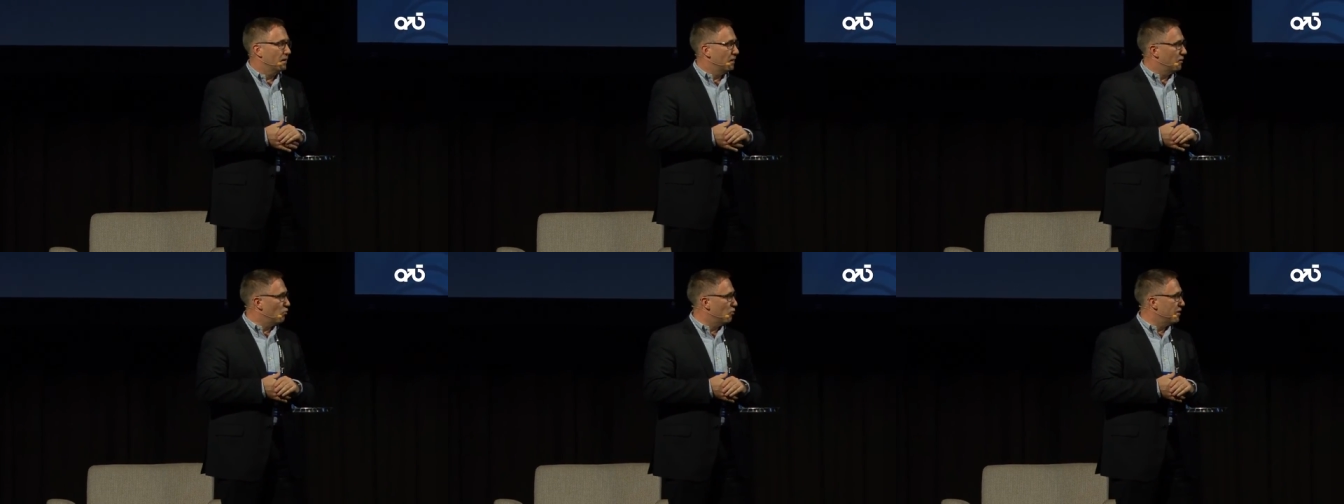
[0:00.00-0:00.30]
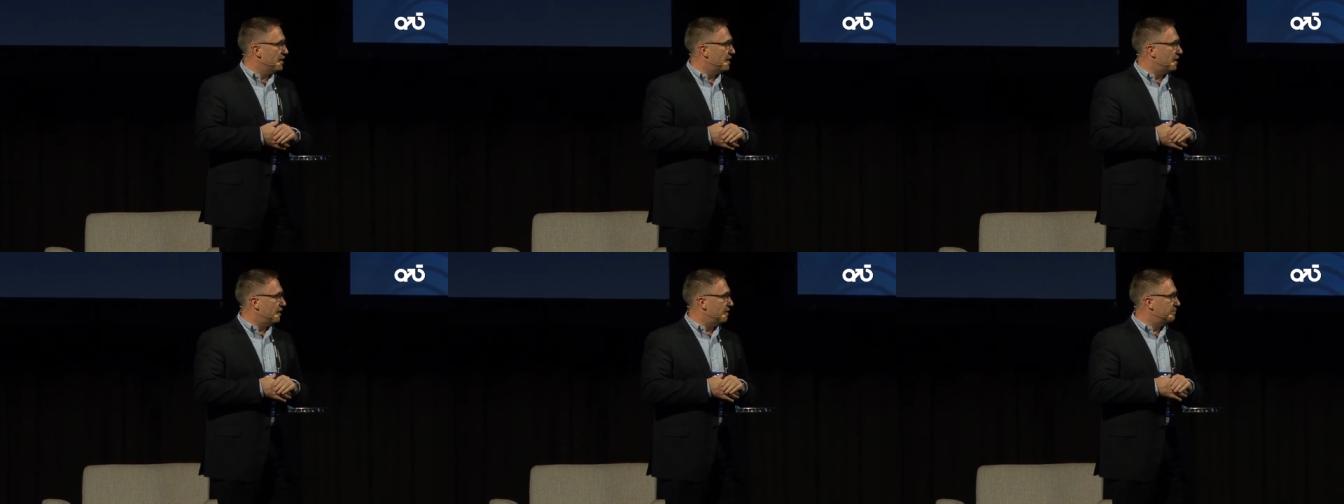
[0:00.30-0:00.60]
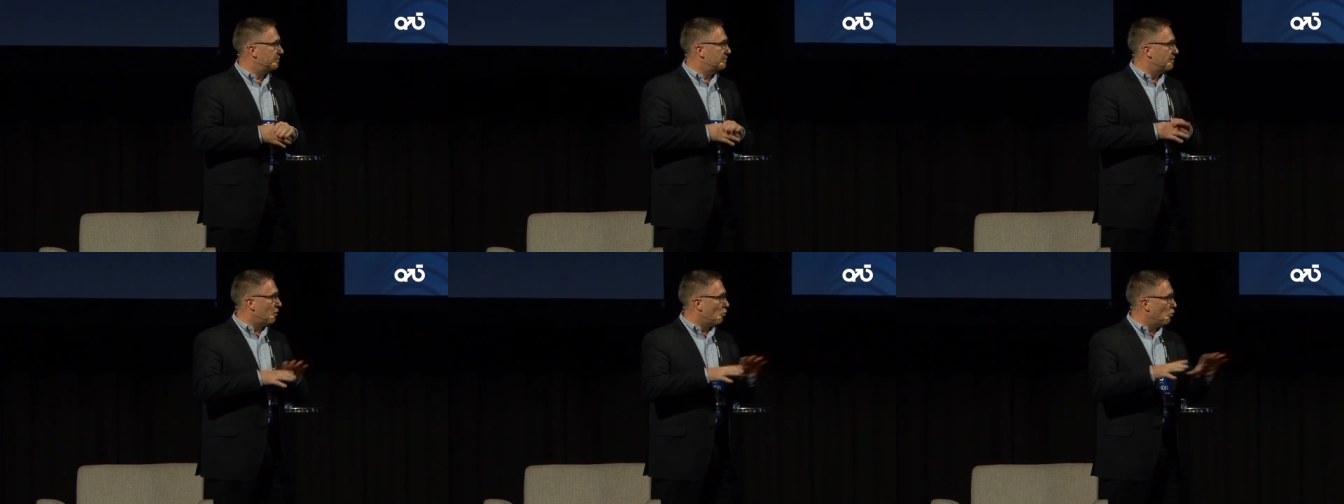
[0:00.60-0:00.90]
We, have,
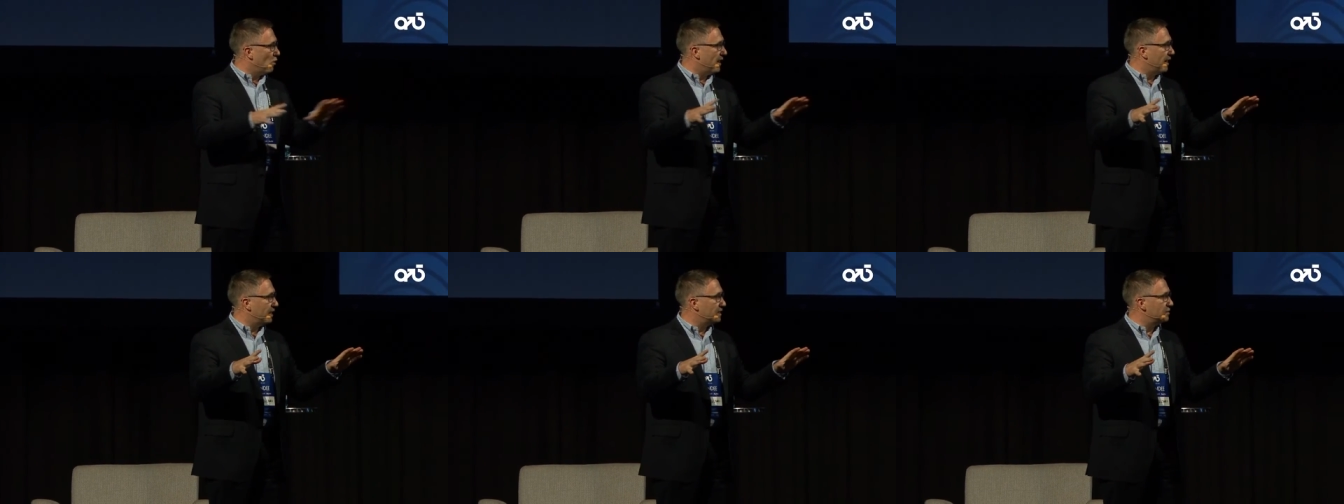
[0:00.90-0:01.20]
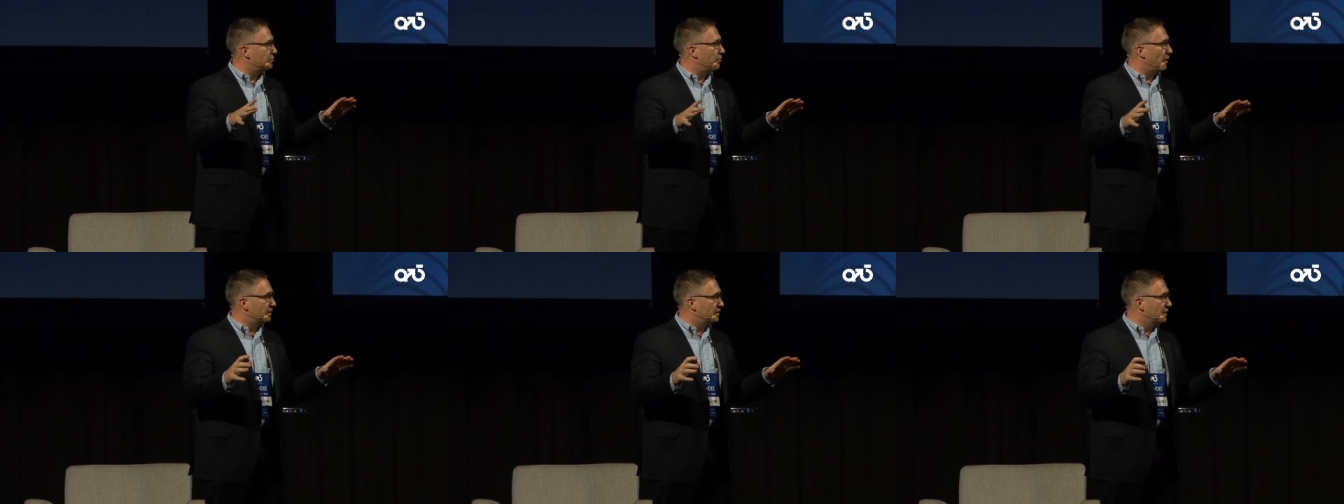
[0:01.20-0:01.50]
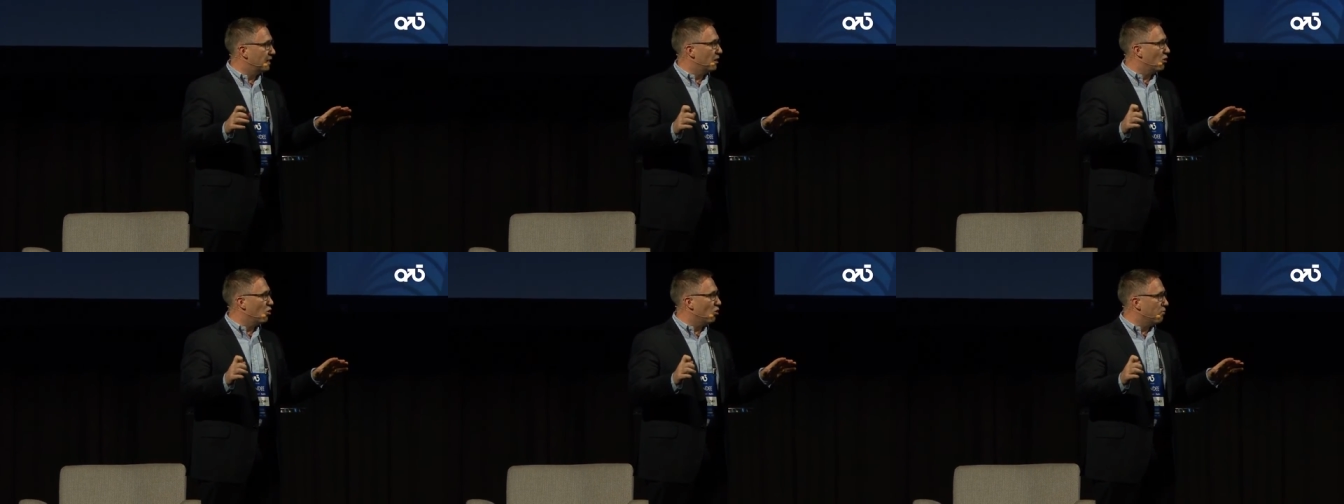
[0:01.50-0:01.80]
we are
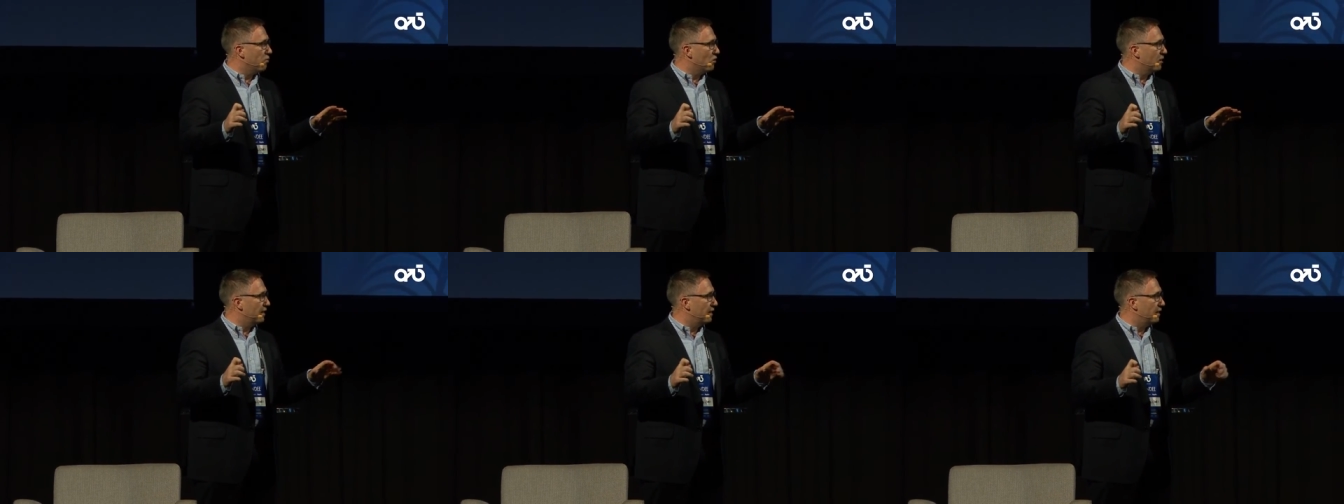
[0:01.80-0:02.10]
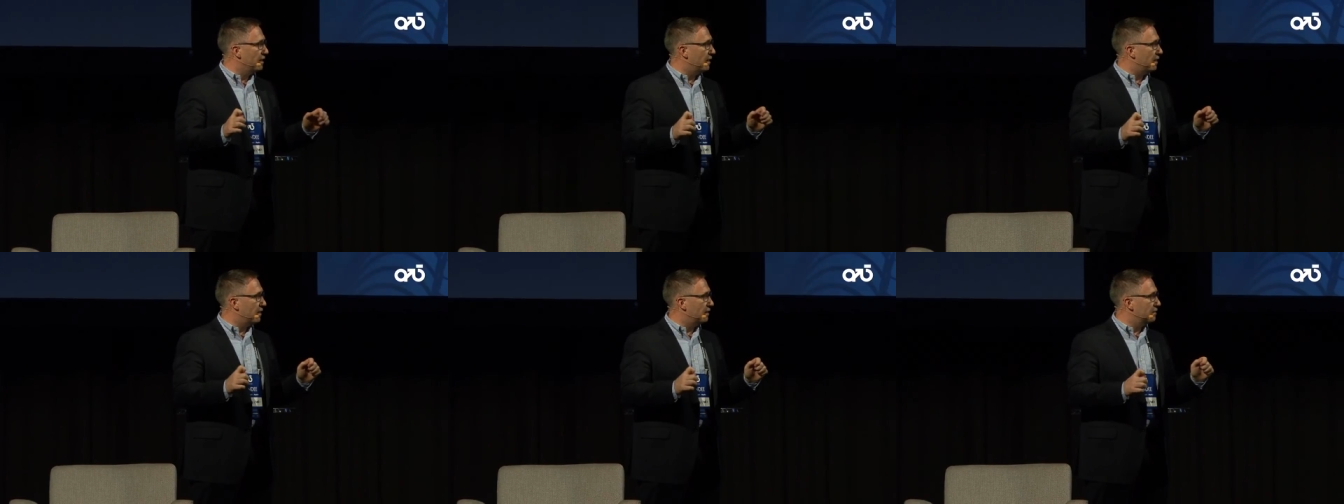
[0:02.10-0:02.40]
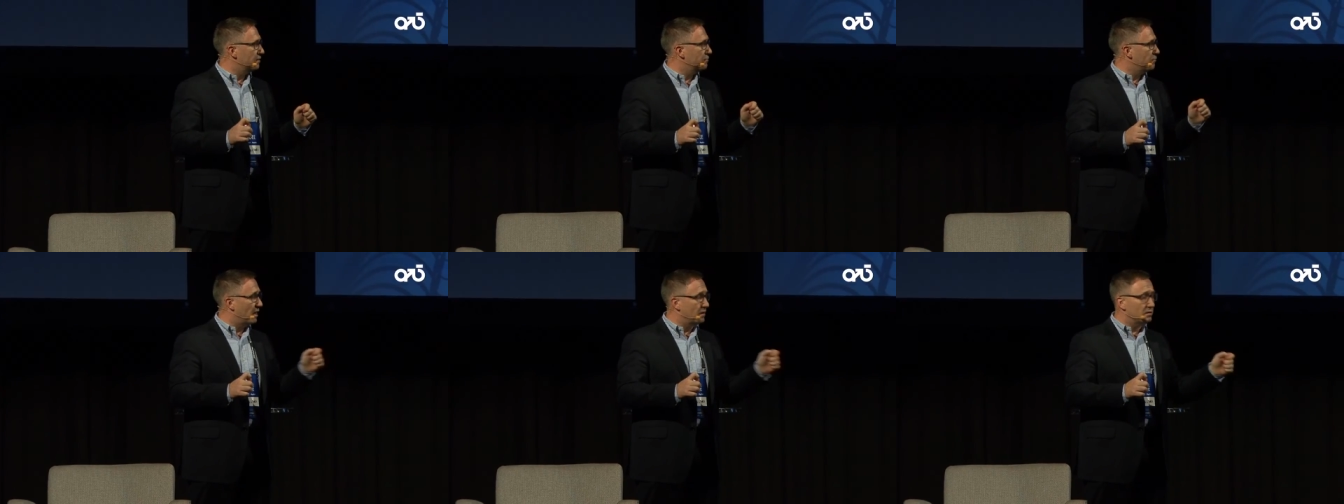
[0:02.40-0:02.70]
expanding globally,
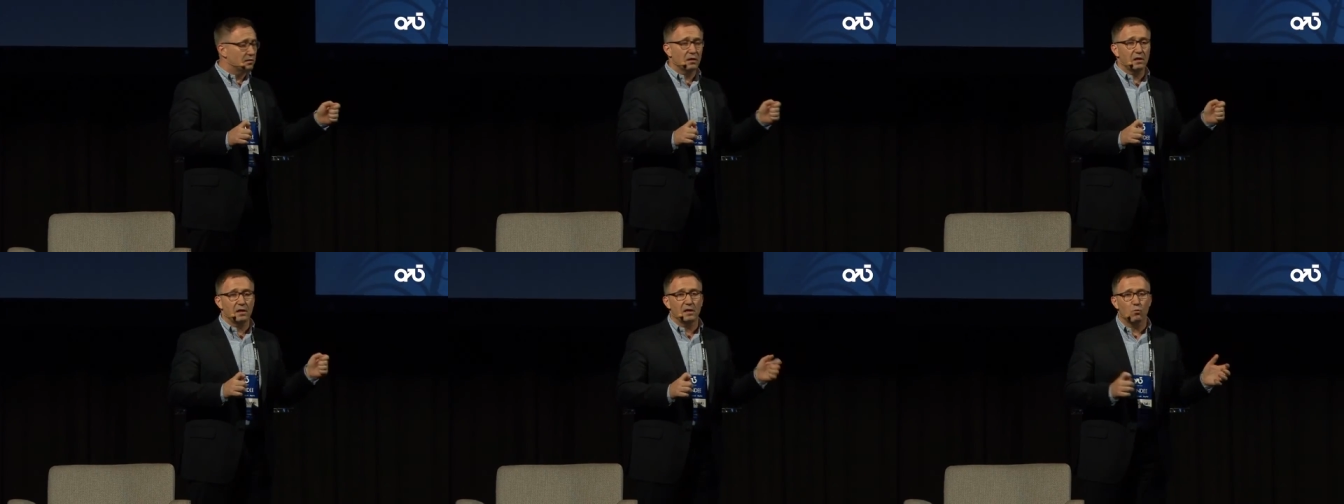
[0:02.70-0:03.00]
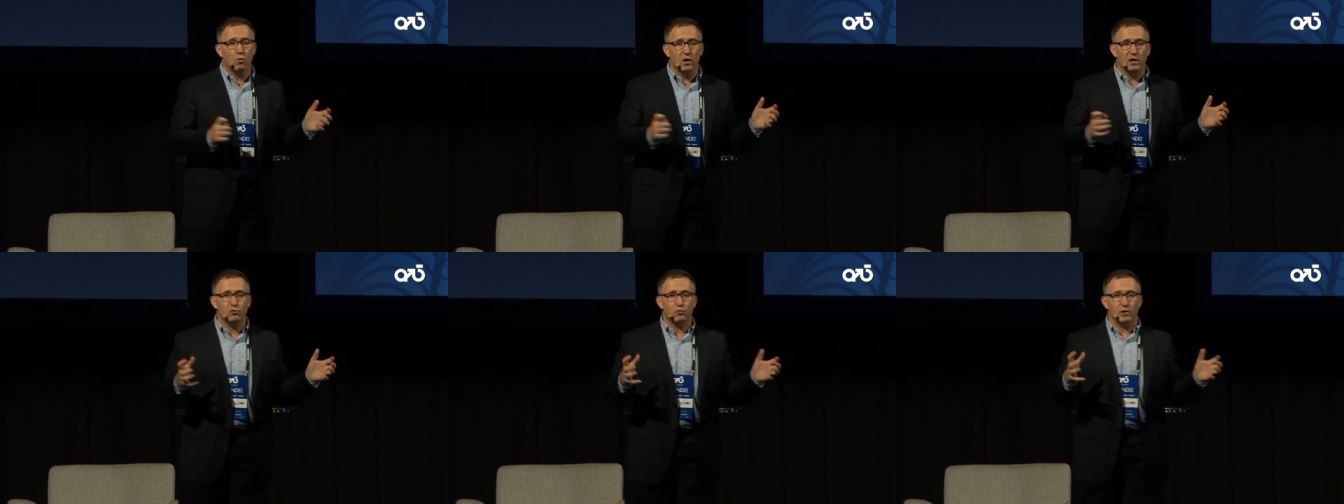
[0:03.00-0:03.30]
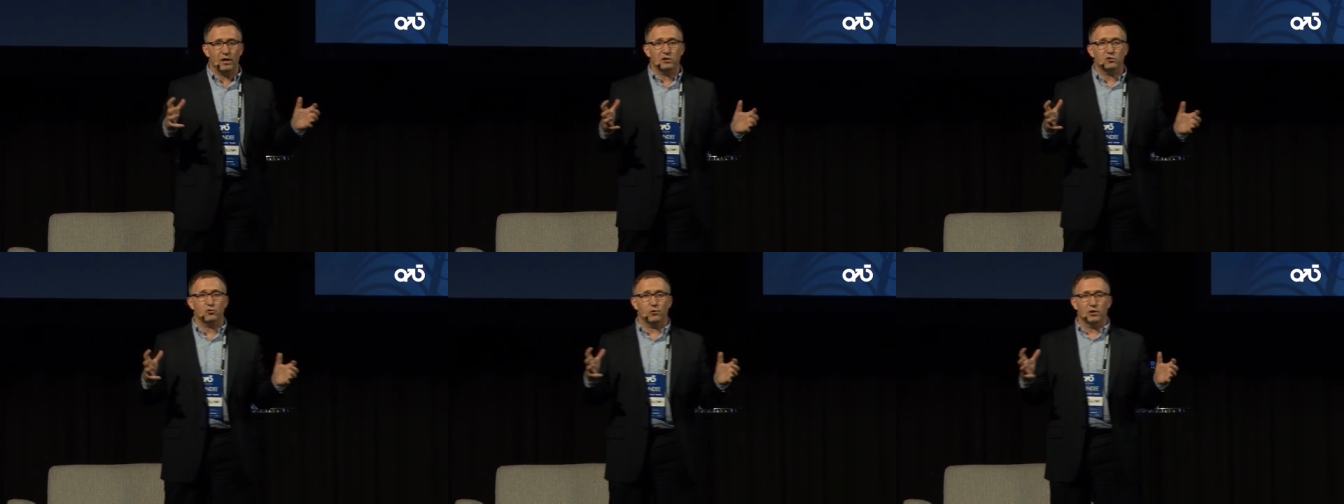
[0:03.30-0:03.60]
and basically what we
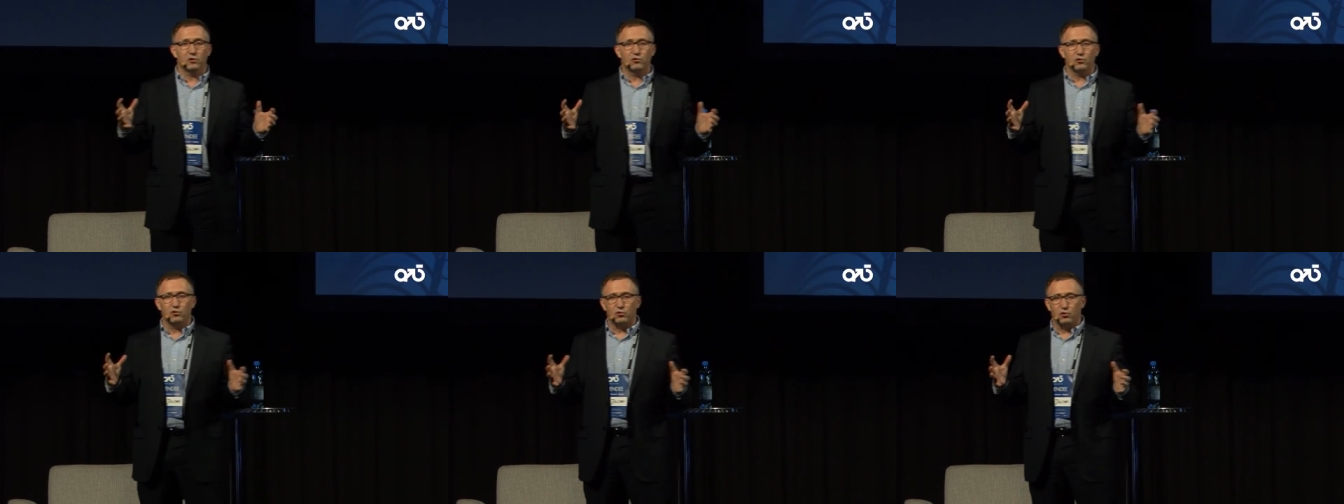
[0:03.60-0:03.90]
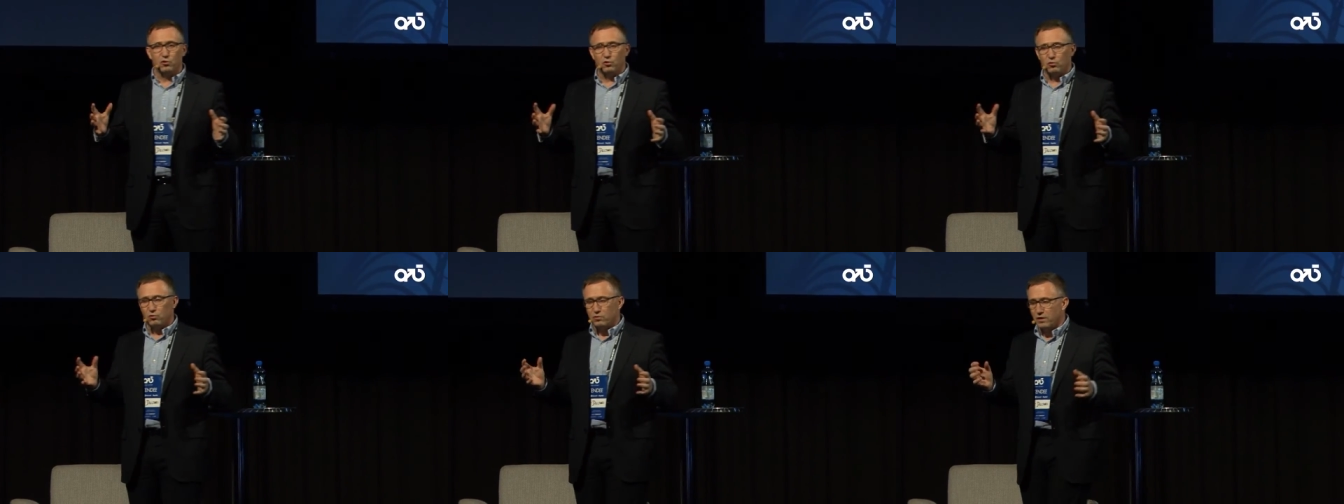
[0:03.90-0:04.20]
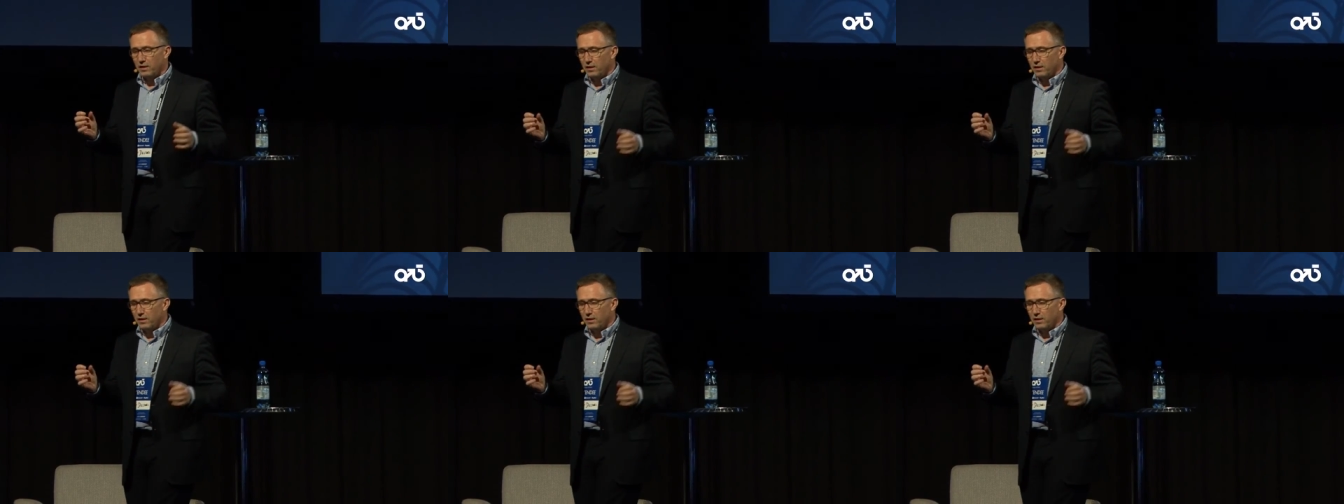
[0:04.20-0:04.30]
are trying to do